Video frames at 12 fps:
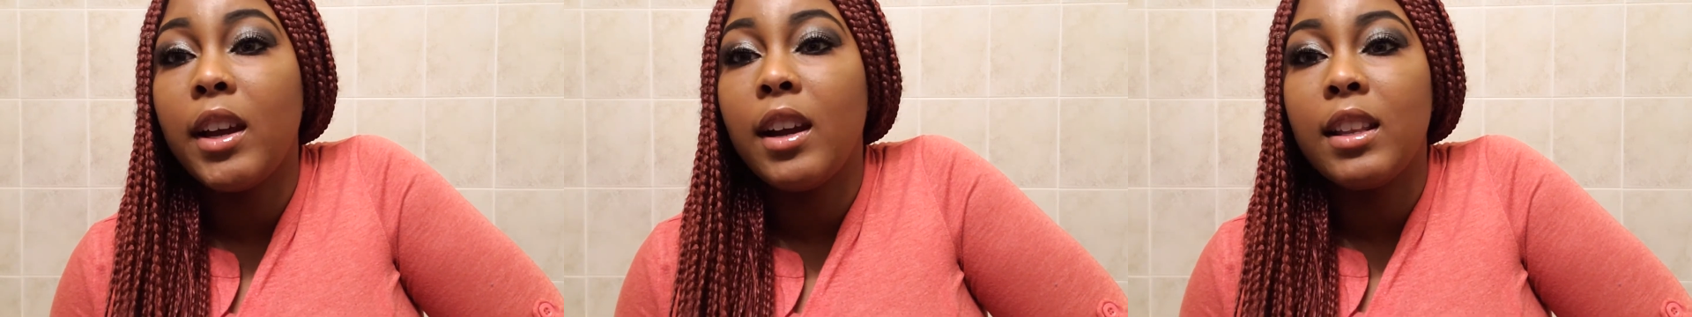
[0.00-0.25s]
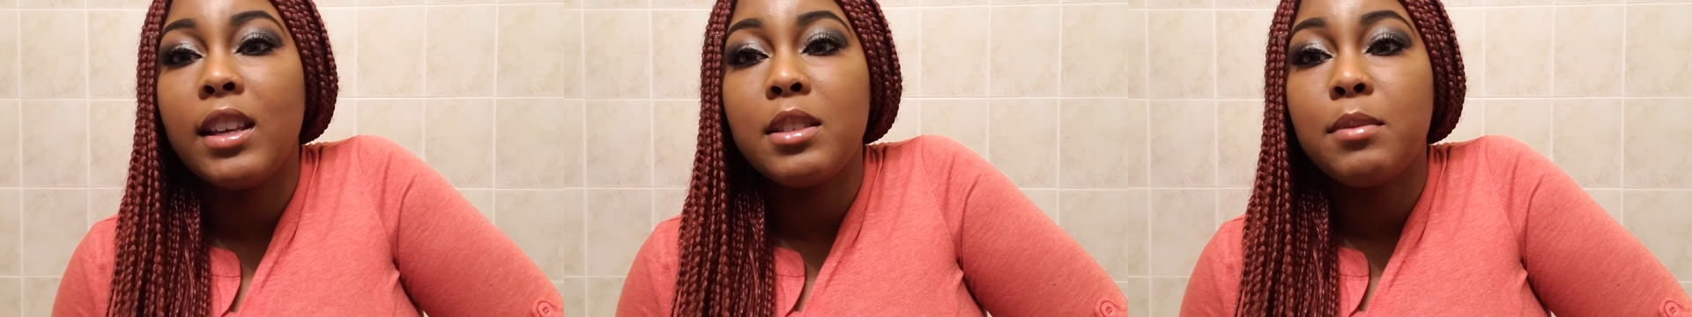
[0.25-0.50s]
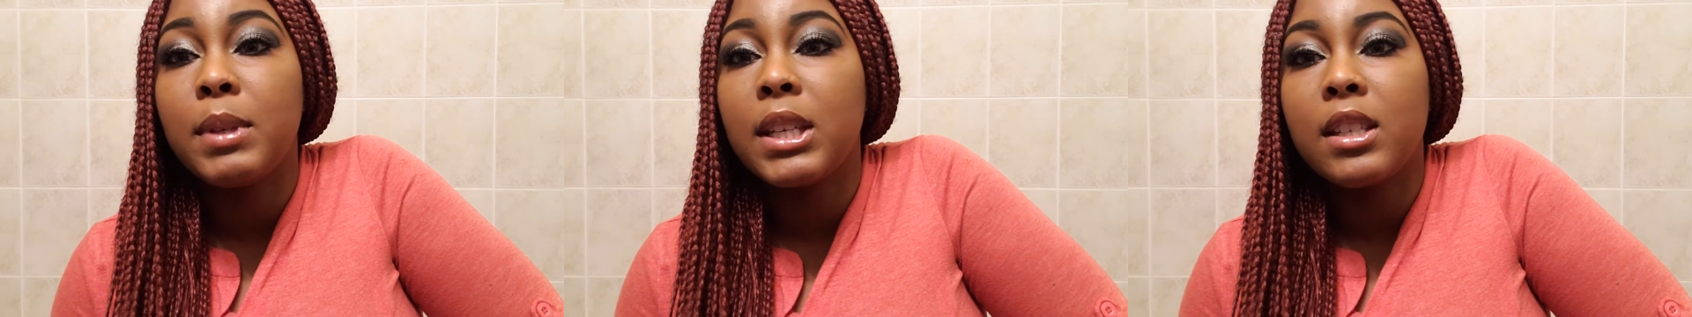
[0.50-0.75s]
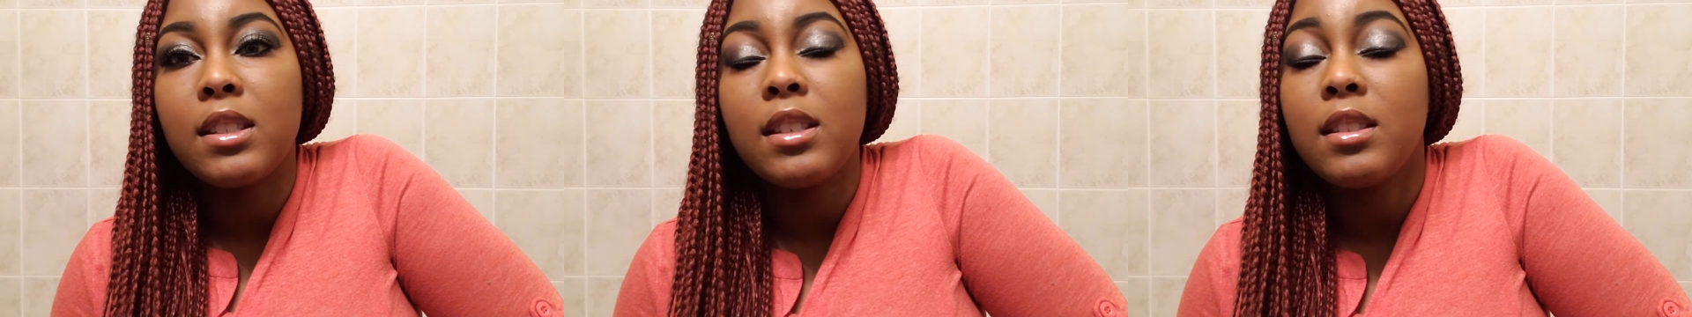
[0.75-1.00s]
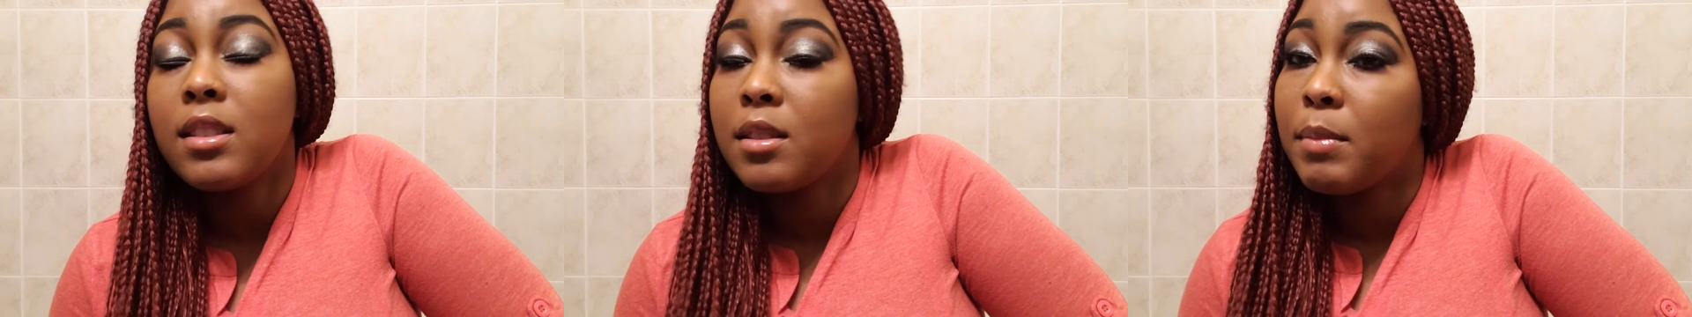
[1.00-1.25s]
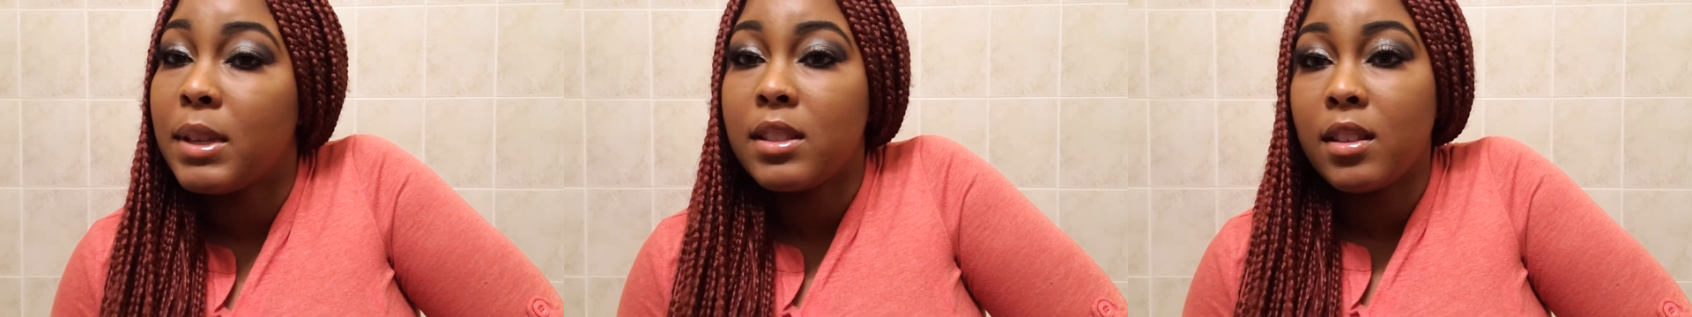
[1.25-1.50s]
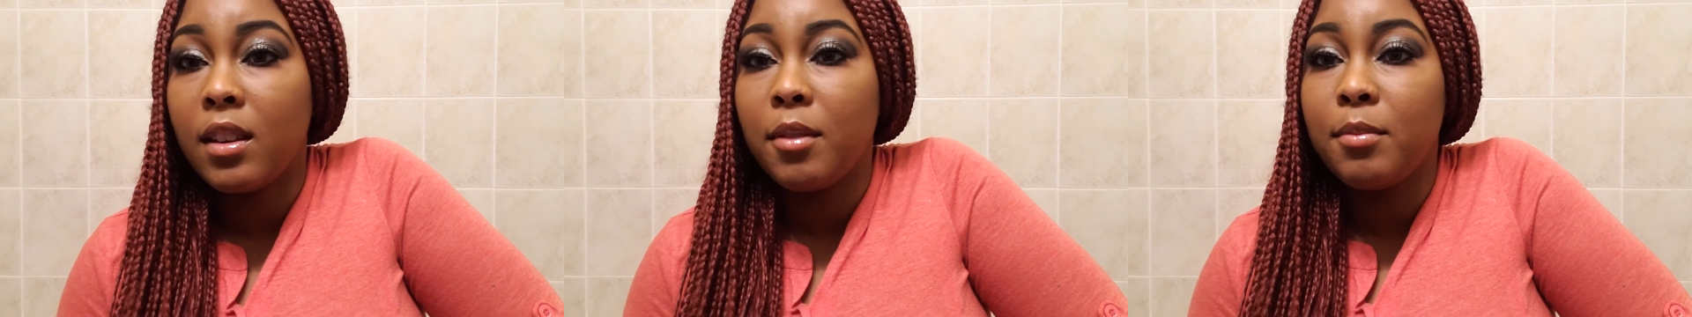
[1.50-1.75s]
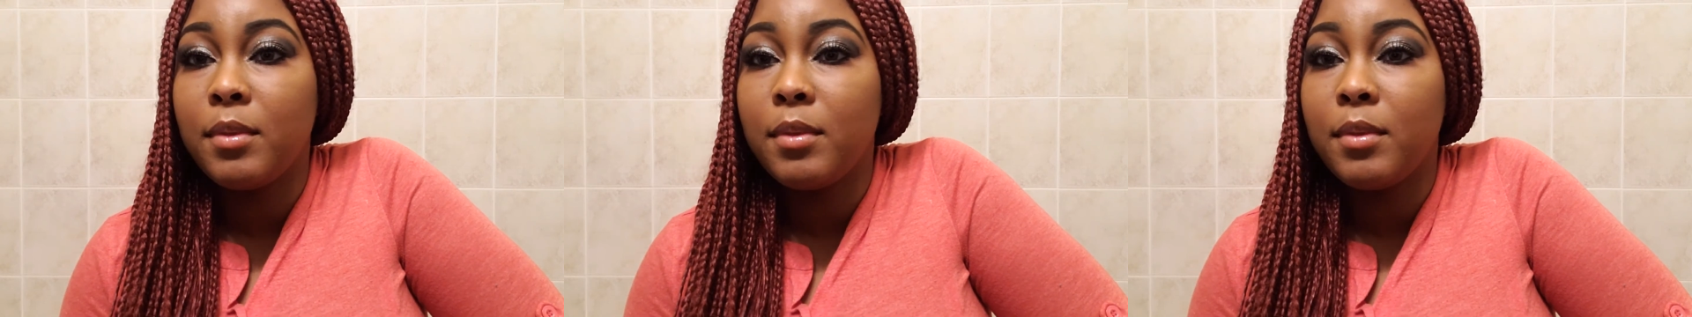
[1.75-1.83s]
our lives, because this is messed up.